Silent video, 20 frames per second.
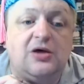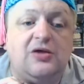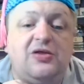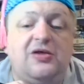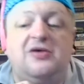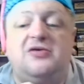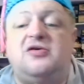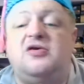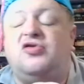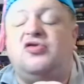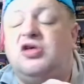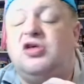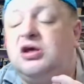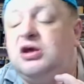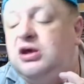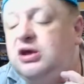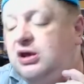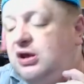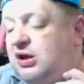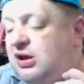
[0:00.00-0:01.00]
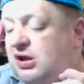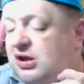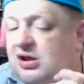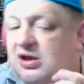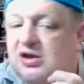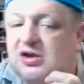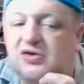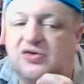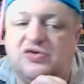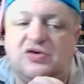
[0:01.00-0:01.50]
This is the
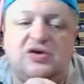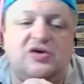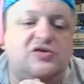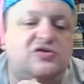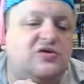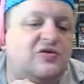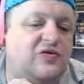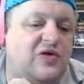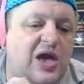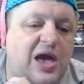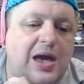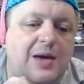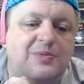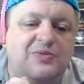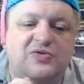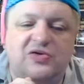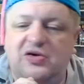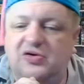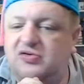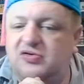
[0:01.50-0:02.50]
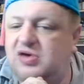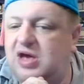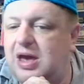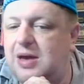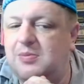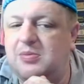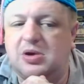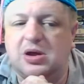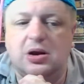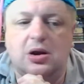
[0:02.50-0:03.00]
easiest of games. This
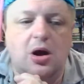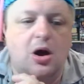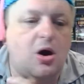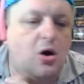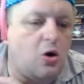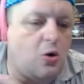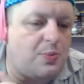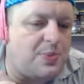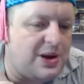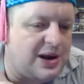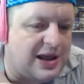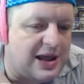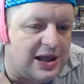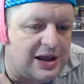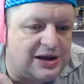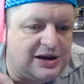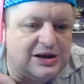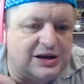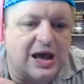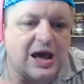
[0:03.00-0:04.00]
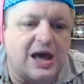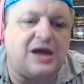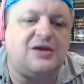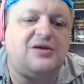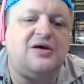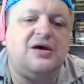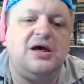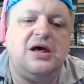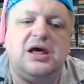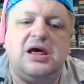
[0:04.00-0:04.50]
game can open any
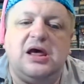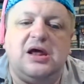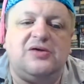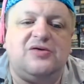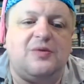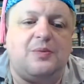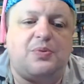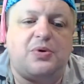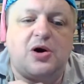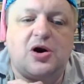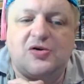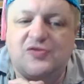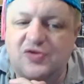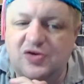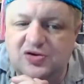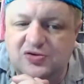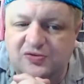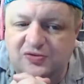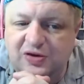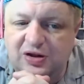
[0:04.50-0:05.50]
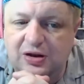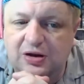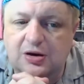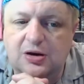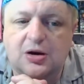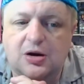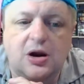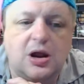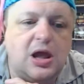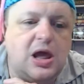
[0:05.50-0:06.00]
night. It's a perfect
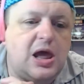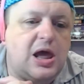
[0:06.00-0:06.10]
filler.